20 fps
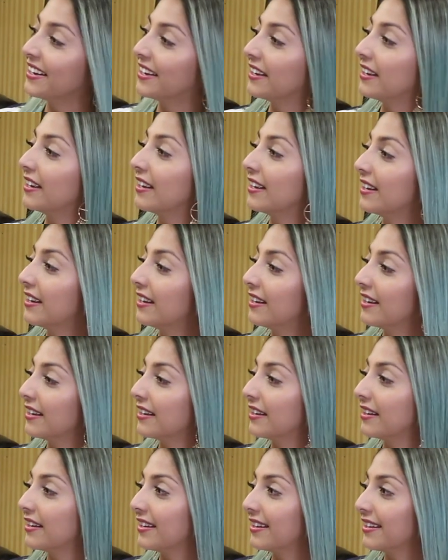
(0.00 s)

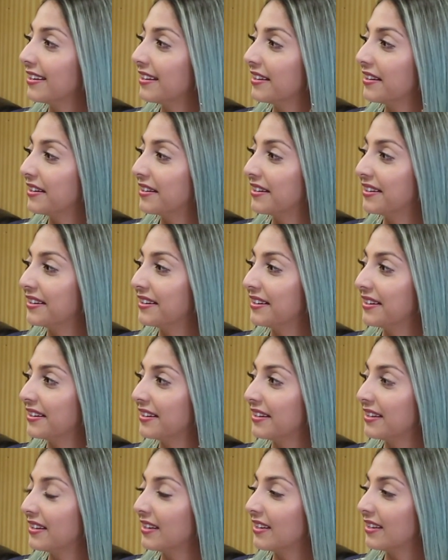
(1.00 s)

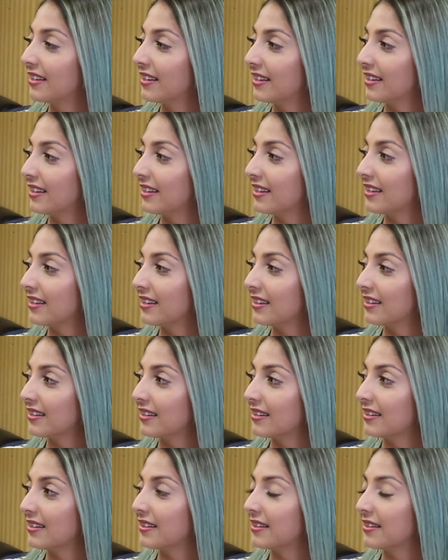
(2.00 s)

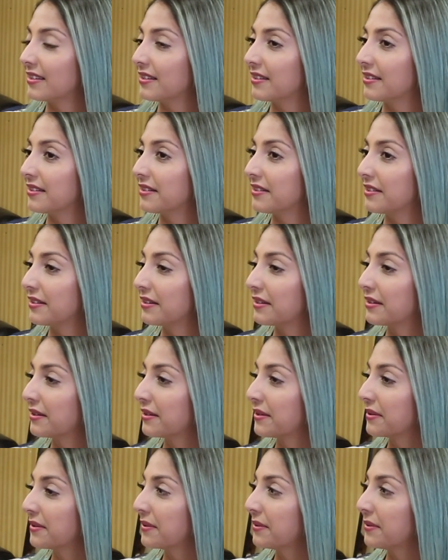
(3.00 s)

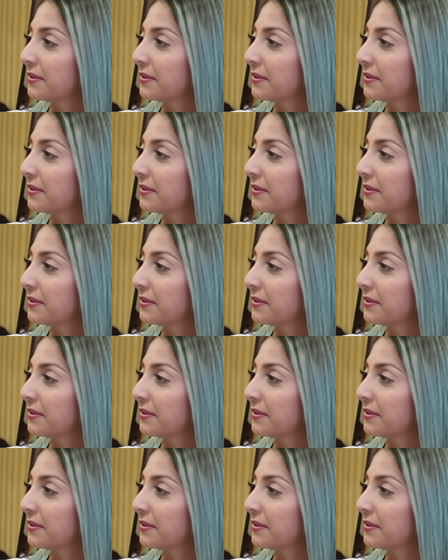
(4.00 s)
[no speech]